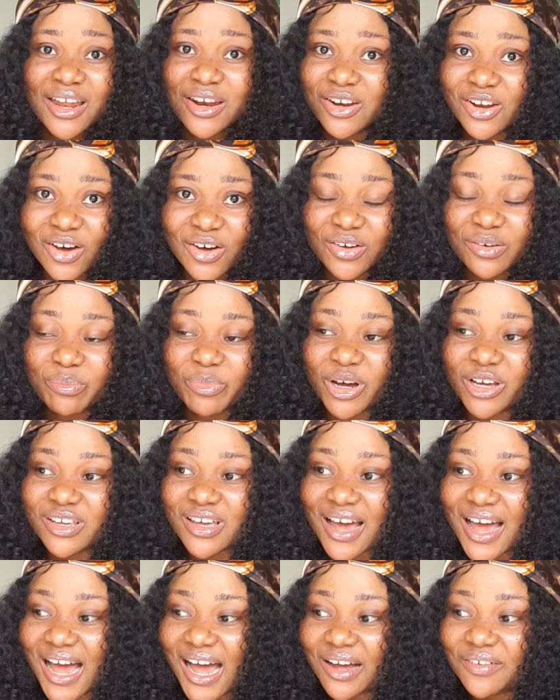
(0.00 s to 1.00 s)
No, but
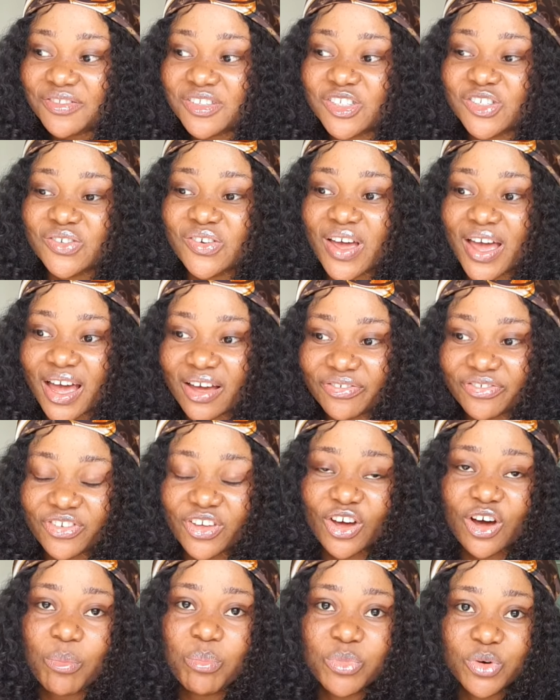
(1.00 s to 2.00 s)
you have to F
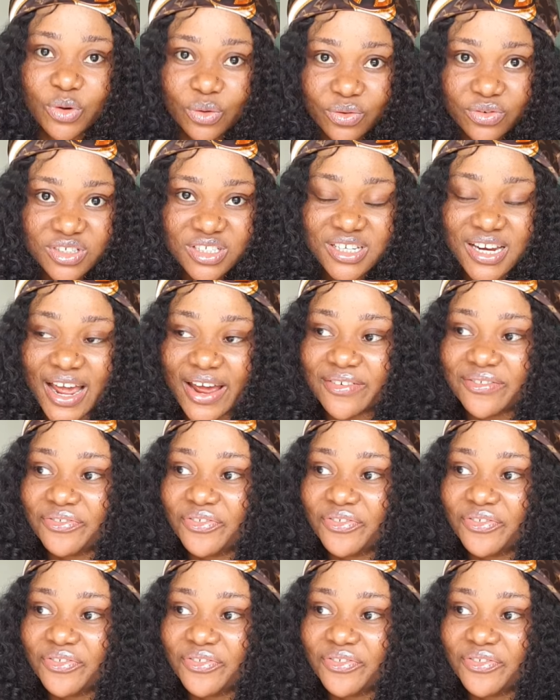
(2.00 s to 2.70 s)
your mood and